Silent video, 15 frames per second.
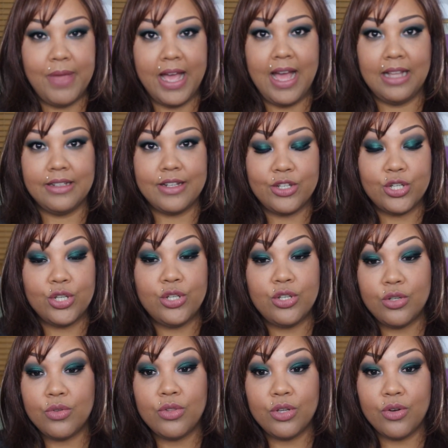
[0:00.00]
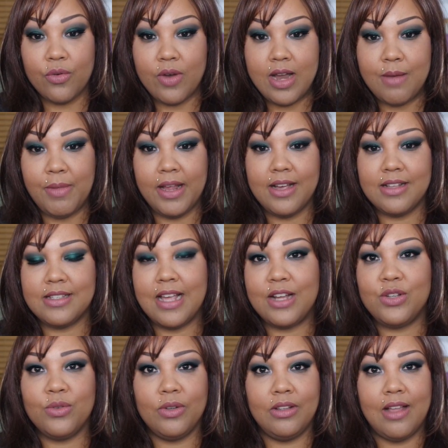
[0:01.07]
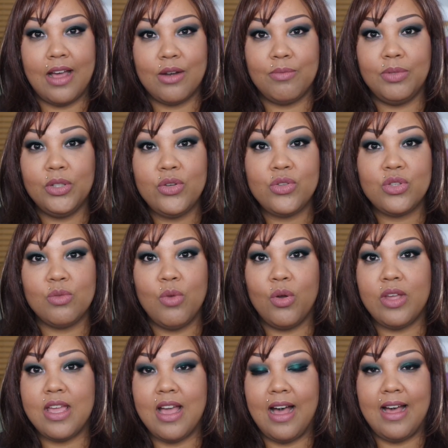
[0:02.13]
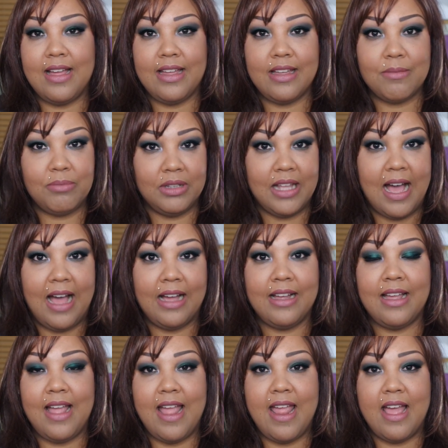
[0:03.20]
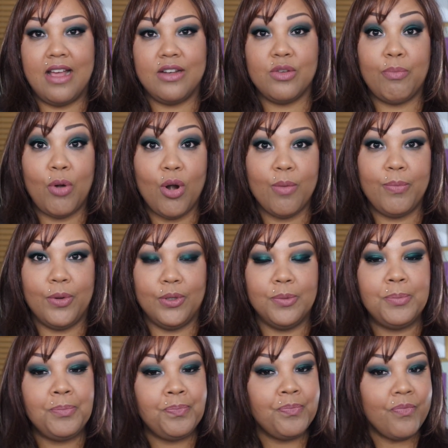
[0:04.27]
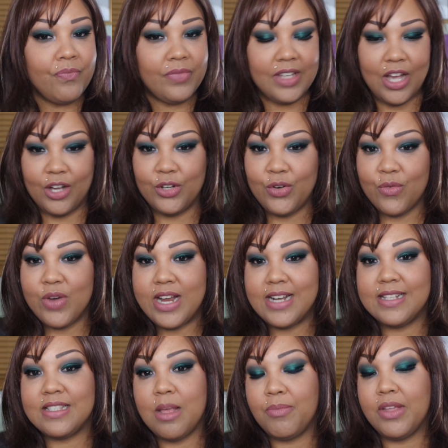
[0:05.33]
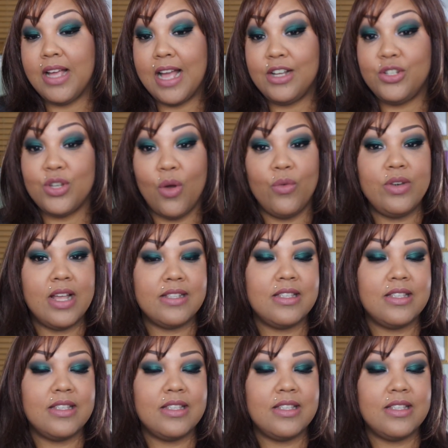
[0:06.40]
palette to do the green because I do a lot of blue smoky eye, black, and purple. Green is something I don't